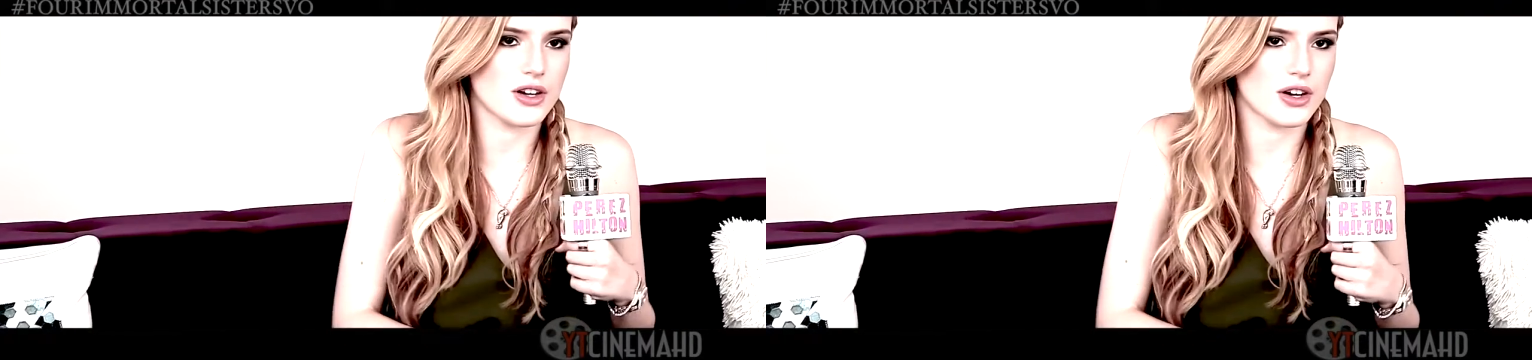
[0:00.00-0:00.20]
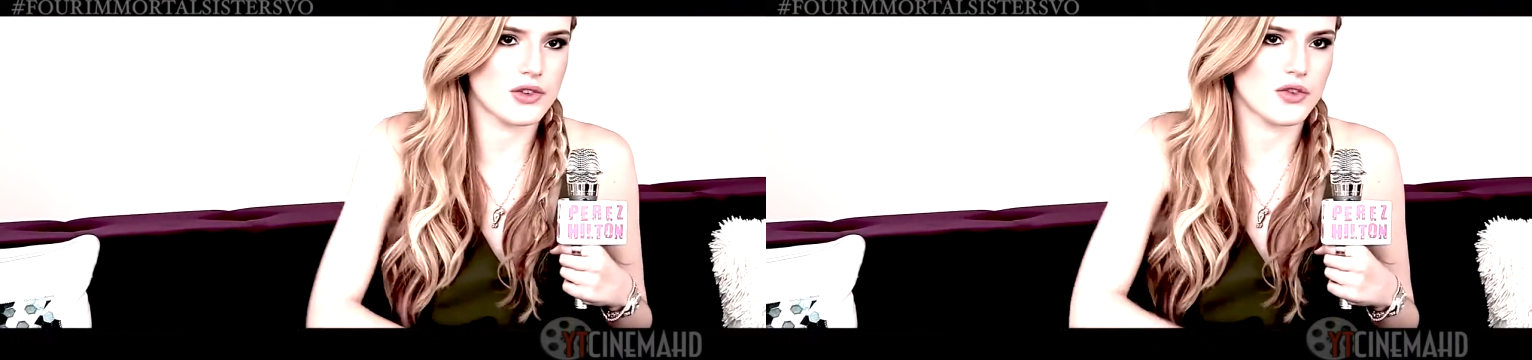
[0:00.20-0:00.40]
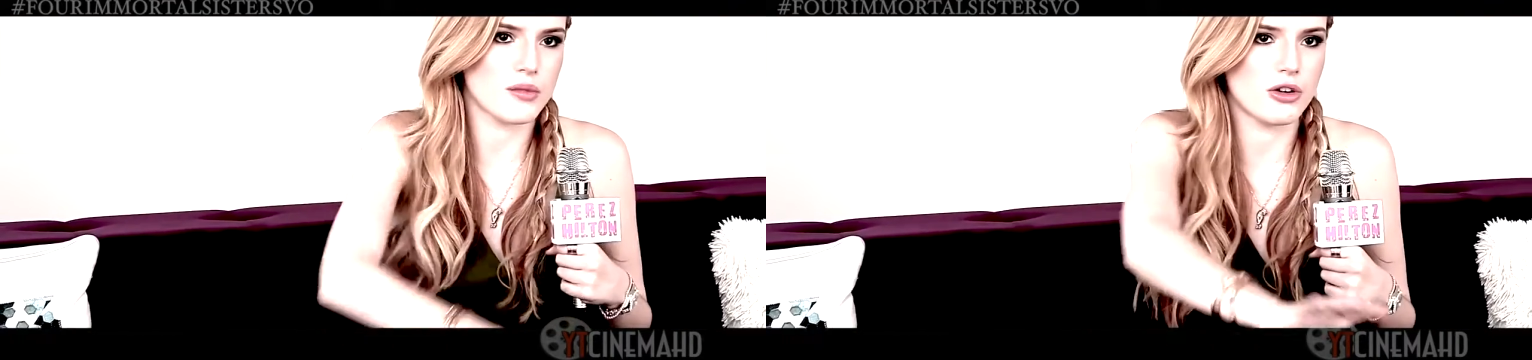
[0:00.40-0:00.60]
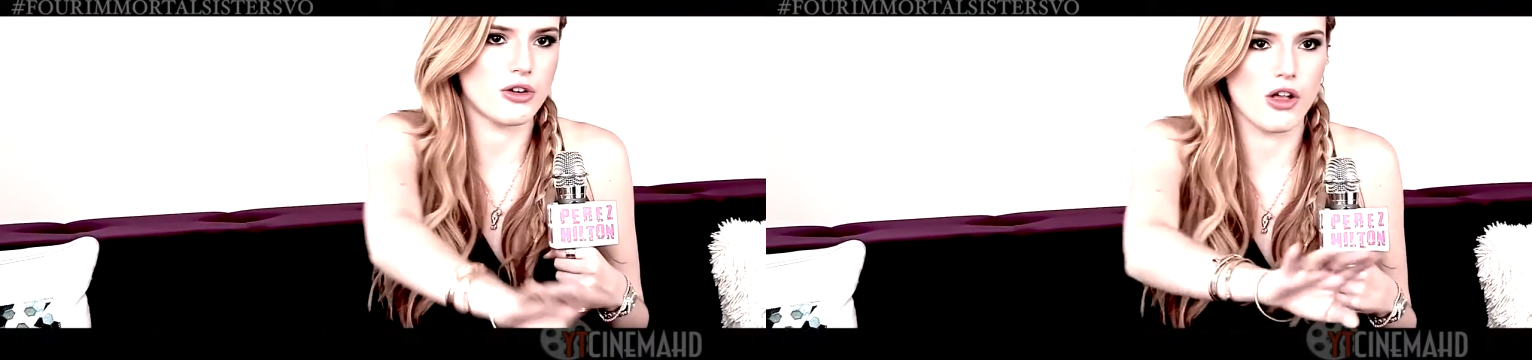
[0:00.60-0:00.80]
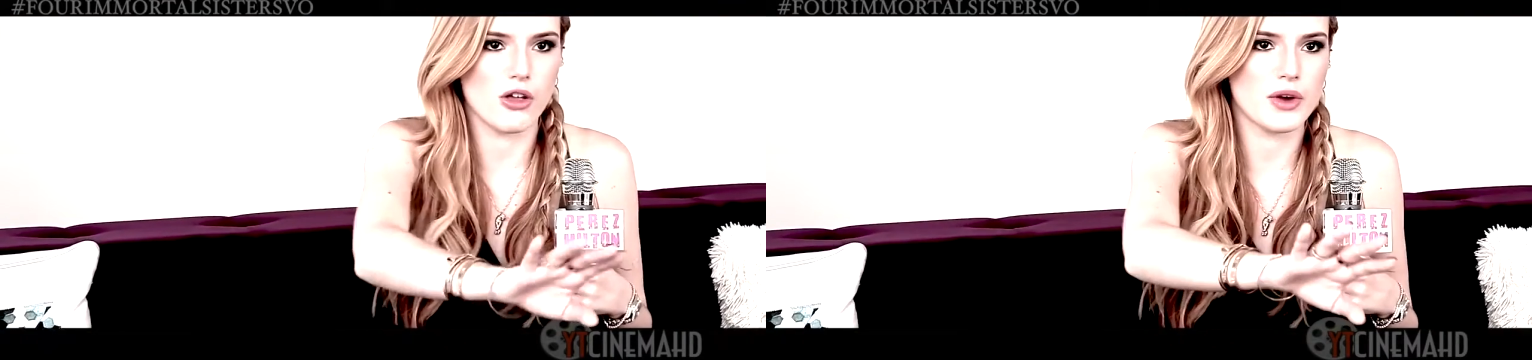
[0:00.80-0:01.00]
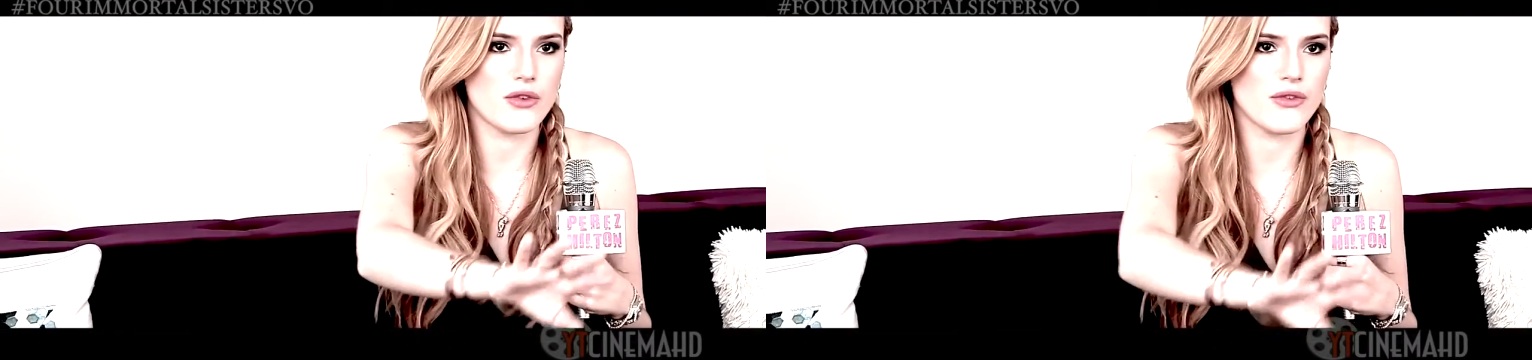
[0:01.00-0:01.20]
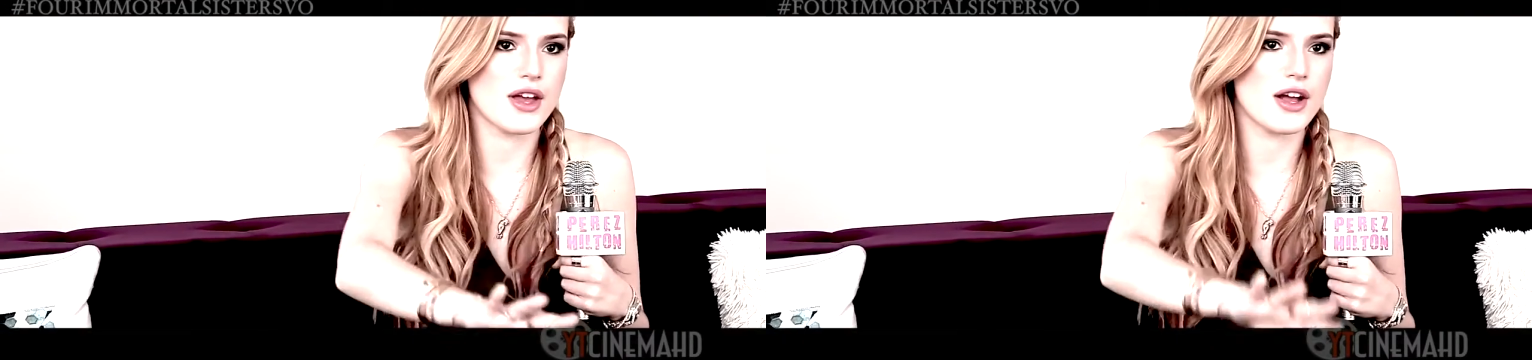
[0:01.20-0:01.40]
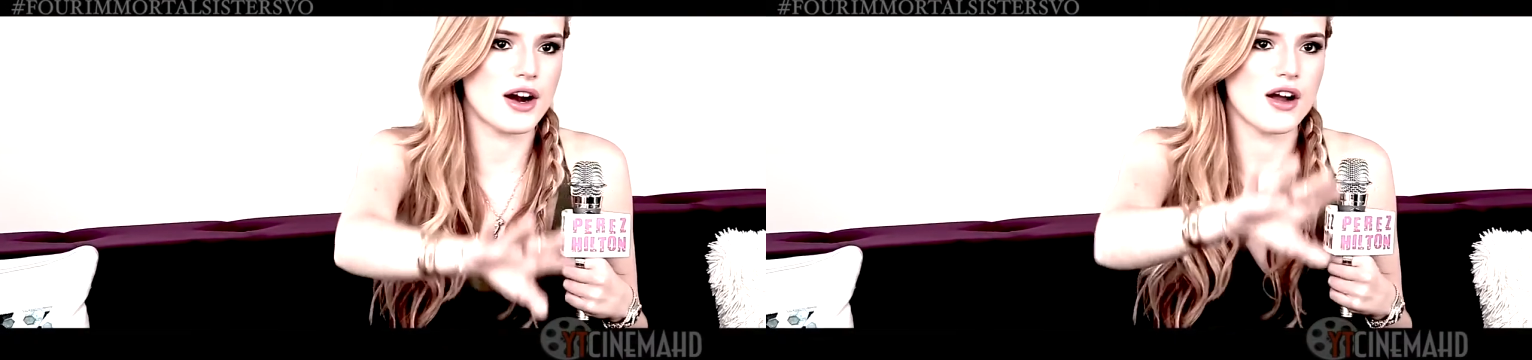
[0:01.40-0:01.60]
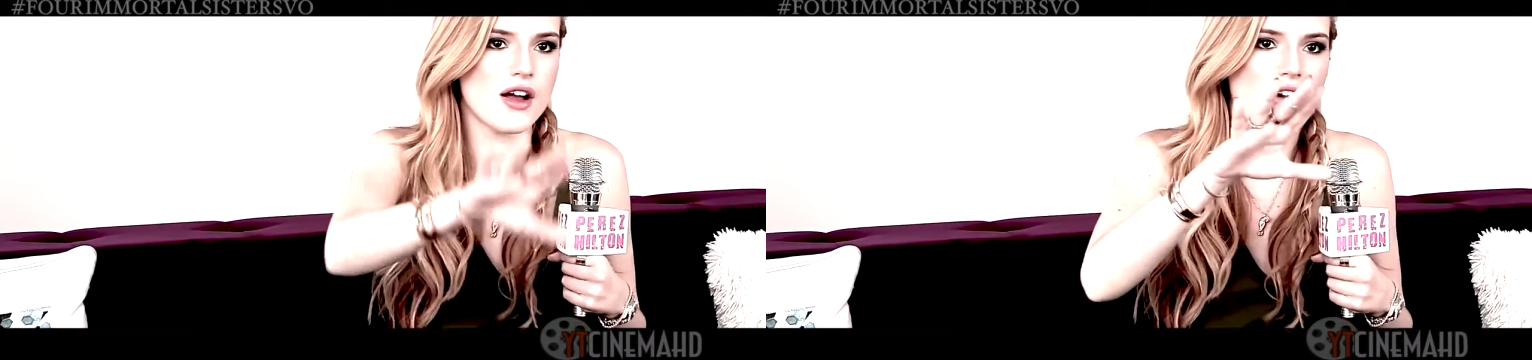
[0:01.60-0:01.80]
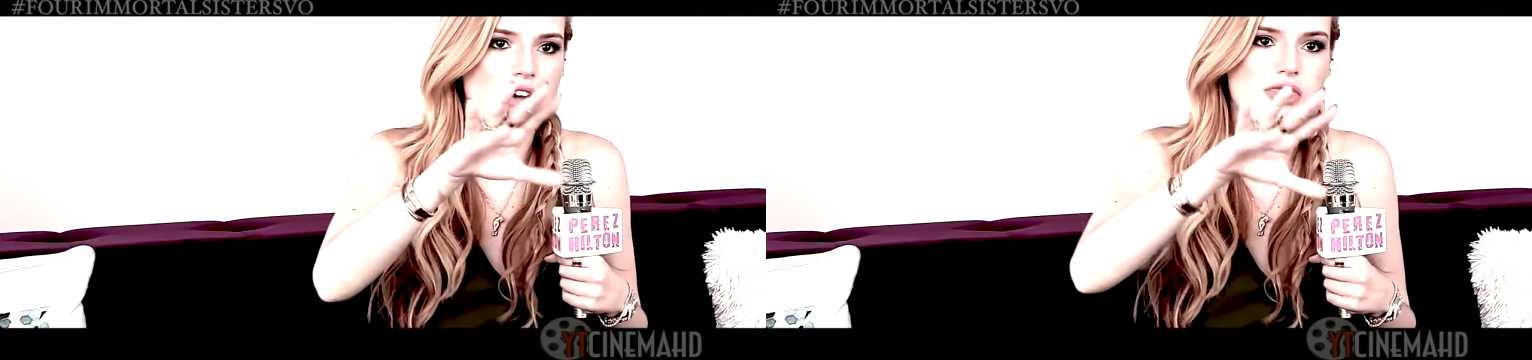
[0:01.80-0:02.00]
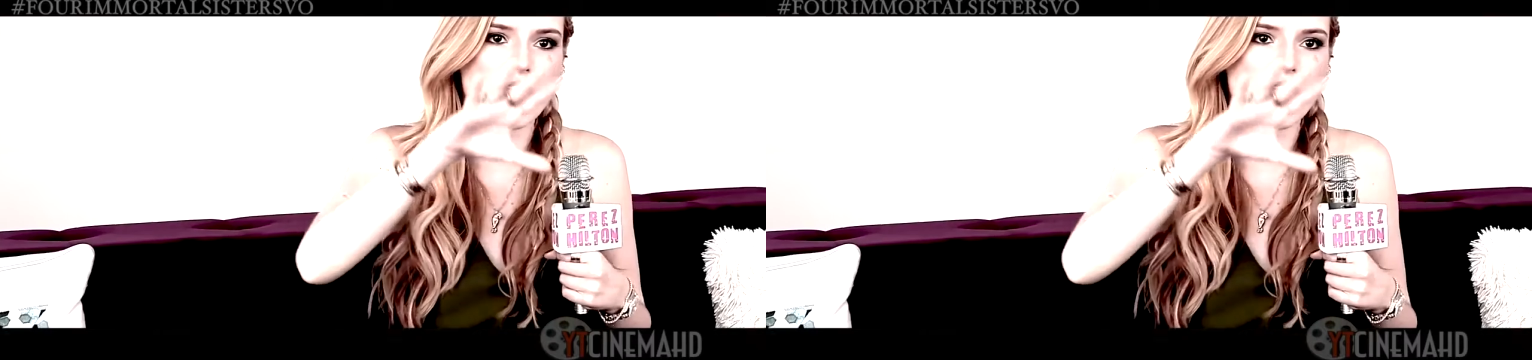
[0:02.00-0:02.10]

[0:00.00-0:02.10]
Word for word: I guess, the basic design of her.